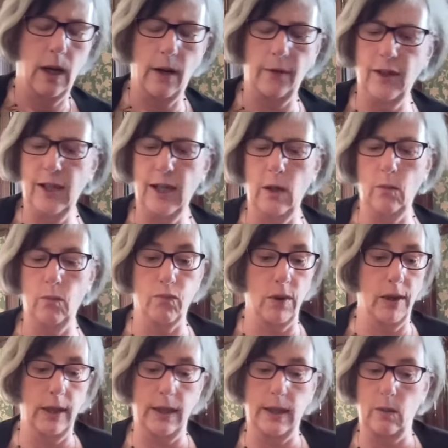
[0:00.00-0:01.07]
I think he
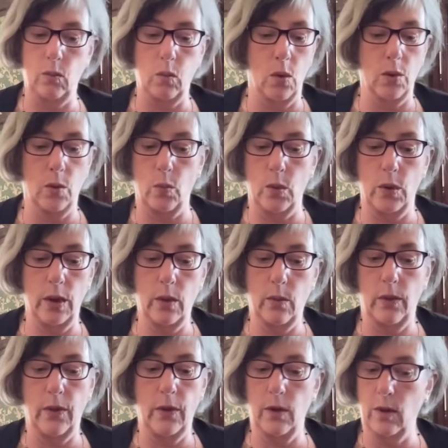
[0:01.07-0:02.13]
really did want to work
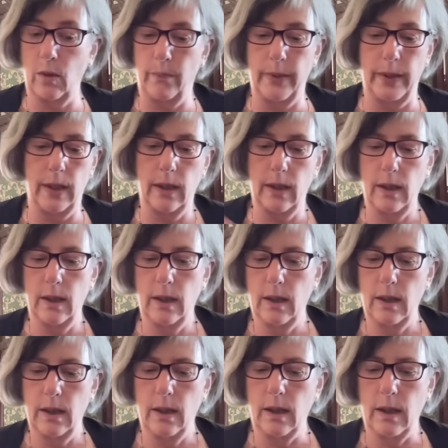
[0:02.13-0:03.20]
with her, but
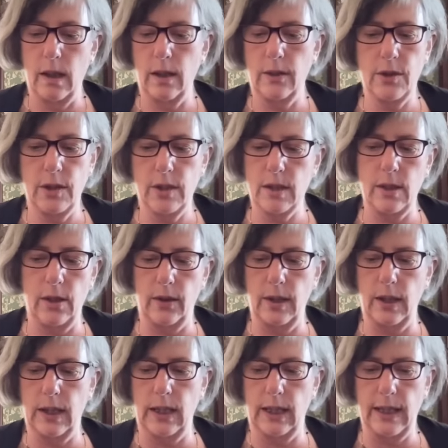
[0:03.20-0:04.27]
I just don't
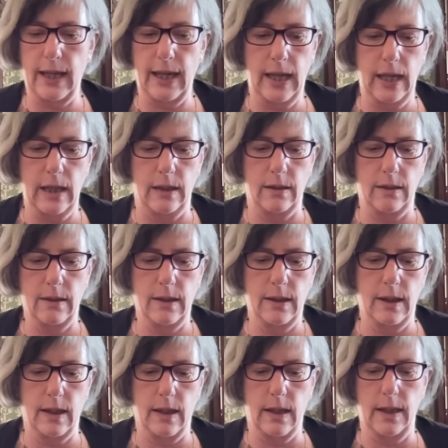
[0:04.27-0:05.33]
think he can.
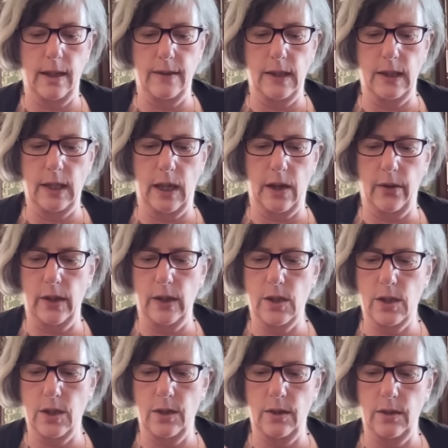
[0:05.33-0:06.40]
Is he going
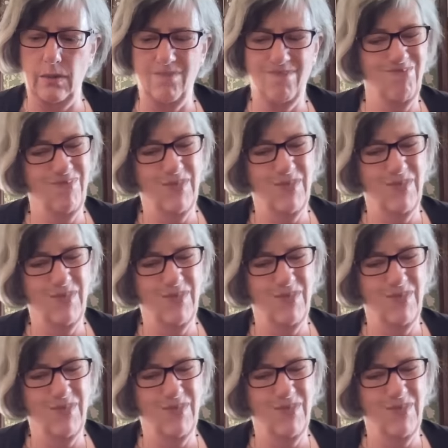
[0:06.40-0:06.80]
to?